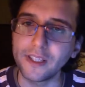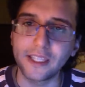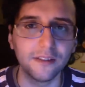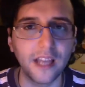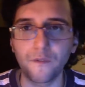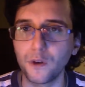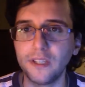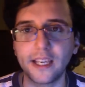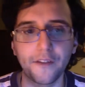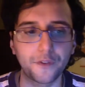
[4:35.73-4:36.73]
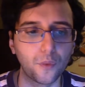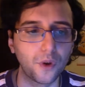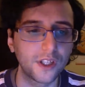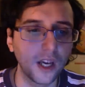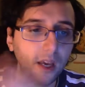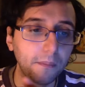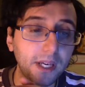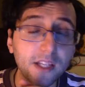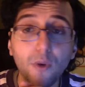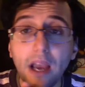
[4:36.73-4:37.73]
killed every leak afterwards,
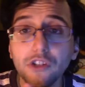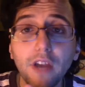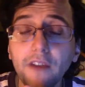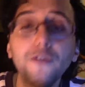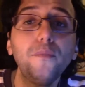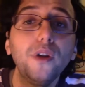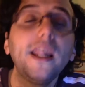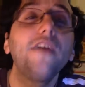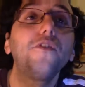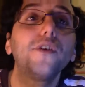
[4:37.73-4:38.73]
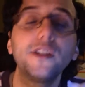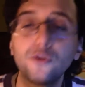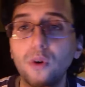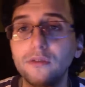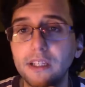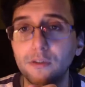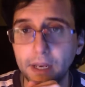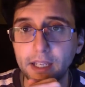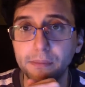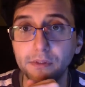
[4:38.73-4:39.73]
because you actually have to put an effort into a leak to
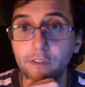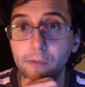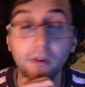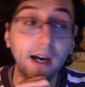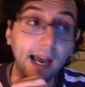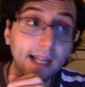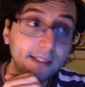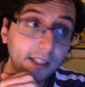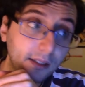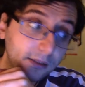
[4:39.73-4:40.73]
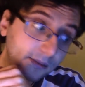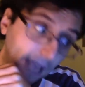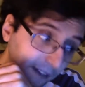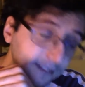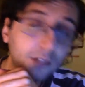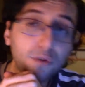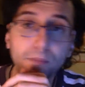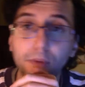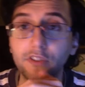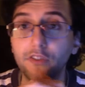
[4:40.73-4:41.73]
make it believable. And that leak was
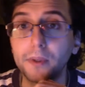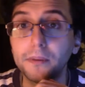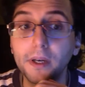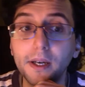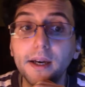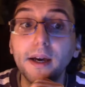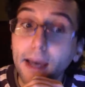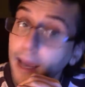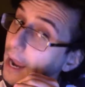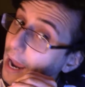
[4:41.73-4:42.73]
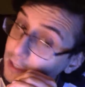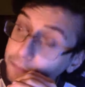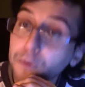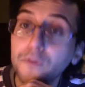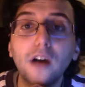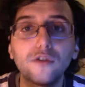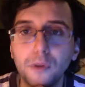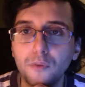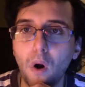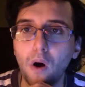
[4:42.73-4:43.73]
believable, and it proved out to
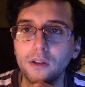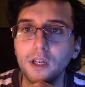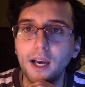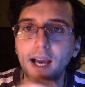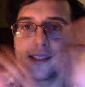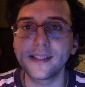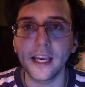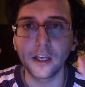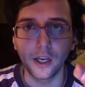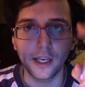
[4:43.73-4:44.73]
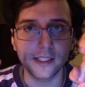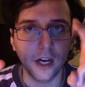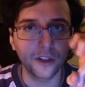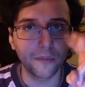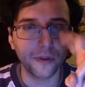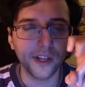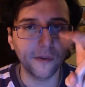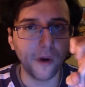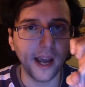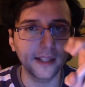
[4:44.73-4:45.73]
be wrong. And saying he's
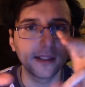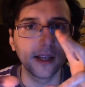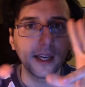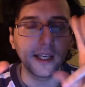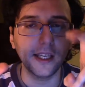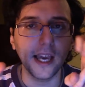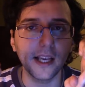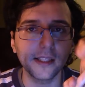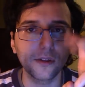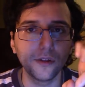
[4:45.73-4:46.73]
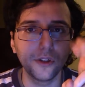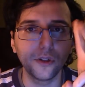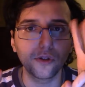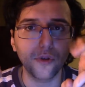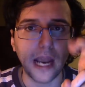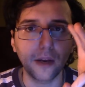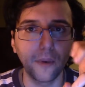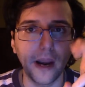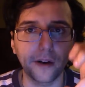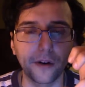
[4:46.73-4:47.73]
100% right, he has good track
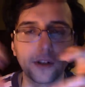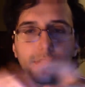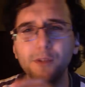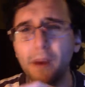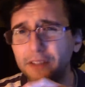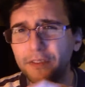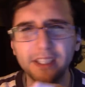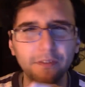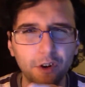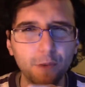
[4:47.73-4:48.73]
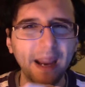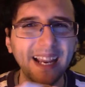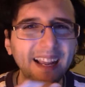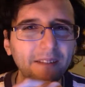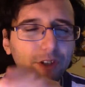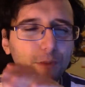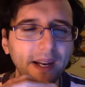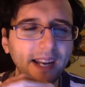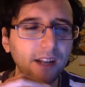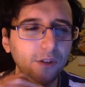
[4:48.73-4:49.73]
record, despite the fact that
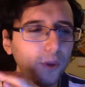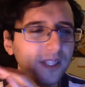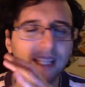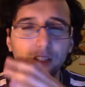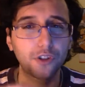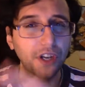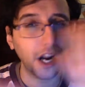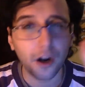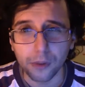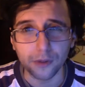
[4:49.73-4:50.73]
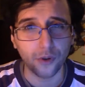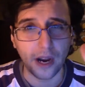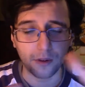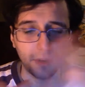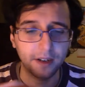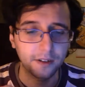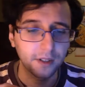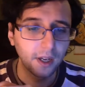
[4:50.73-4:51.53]
Vergebank has always had a terrible track record.